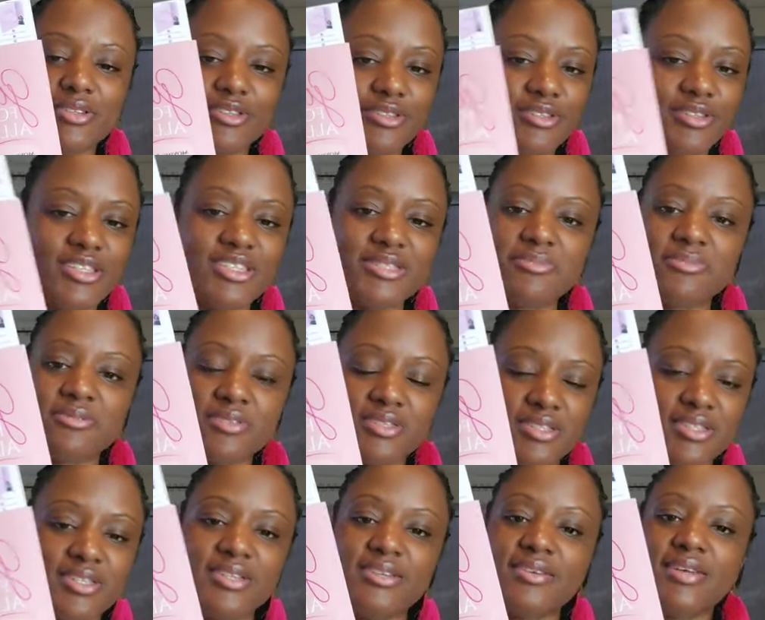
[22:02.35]
this
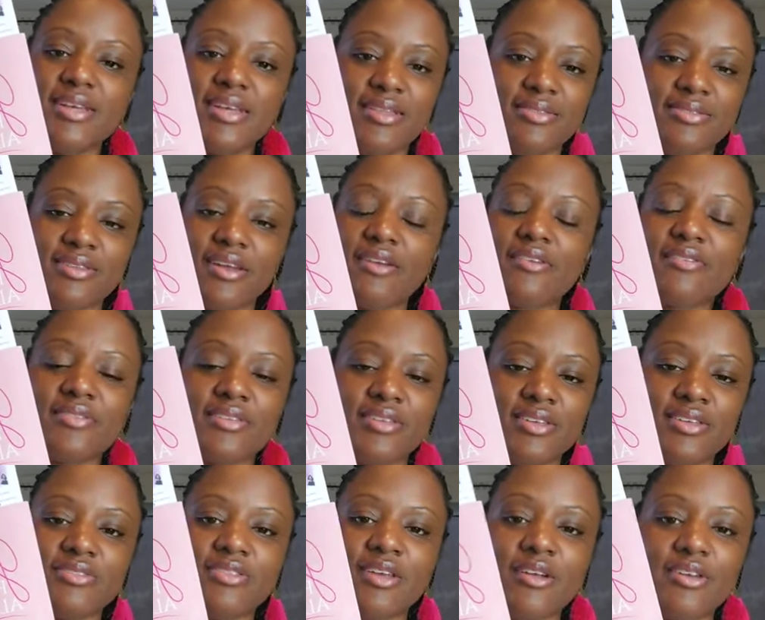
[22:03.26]
book's still hitting
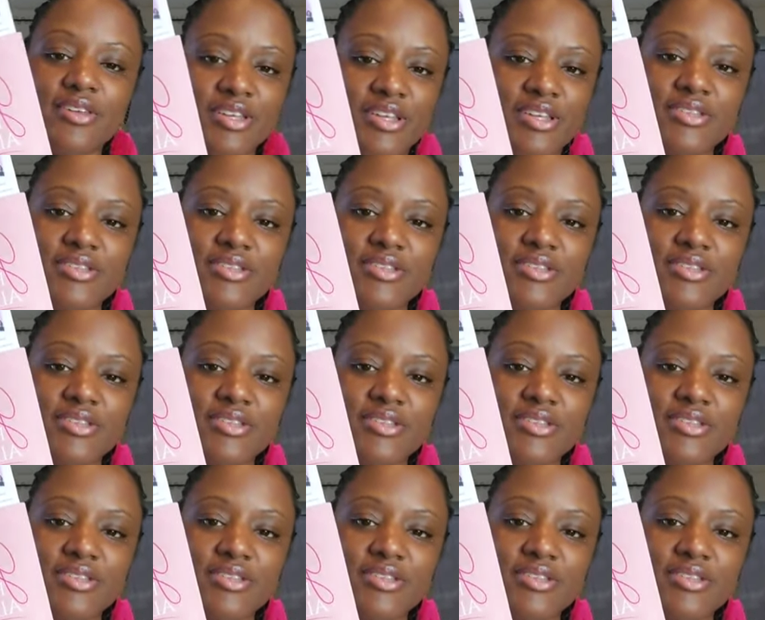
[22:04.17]
30, 30